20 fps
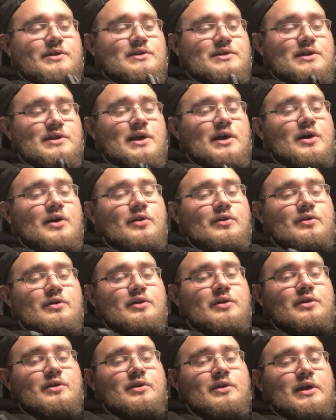So
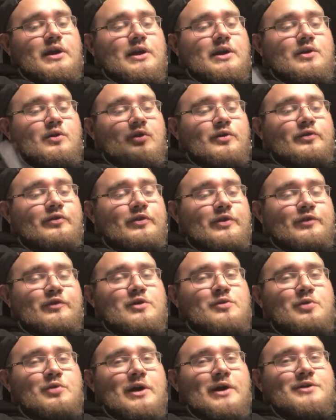it can hold
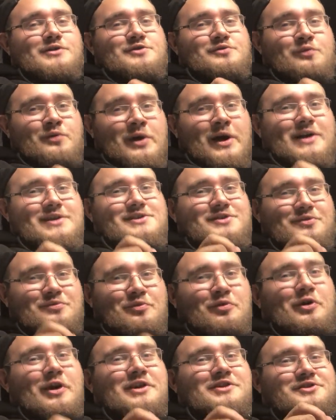50 pounds of positive
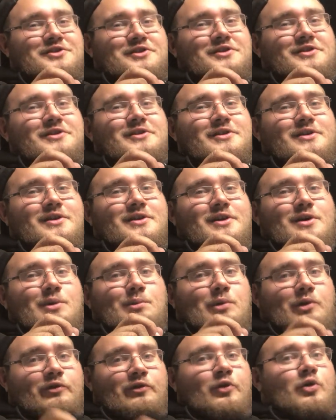pressure
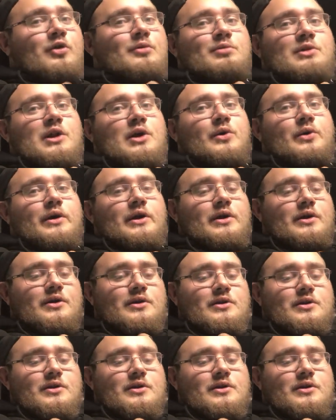before blowing.